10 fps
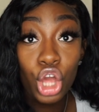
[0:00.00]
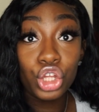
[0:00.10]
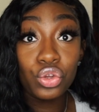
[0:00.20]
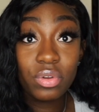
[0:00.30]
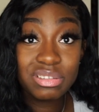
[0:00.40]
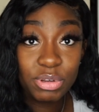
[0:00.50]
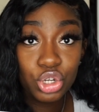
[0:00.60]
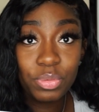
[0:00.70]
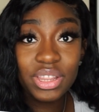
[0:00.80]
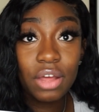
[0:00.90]
You need to make sure
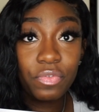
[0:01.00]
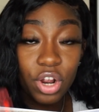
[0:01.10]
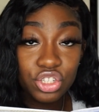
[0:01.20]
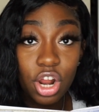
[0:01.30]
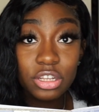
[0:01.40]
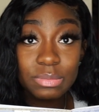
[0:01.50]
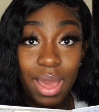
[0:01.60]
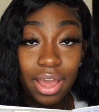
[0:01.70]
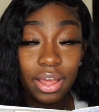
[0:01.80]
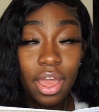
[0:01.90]
you make that $400
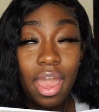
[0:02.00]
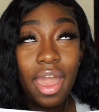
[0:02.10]
back.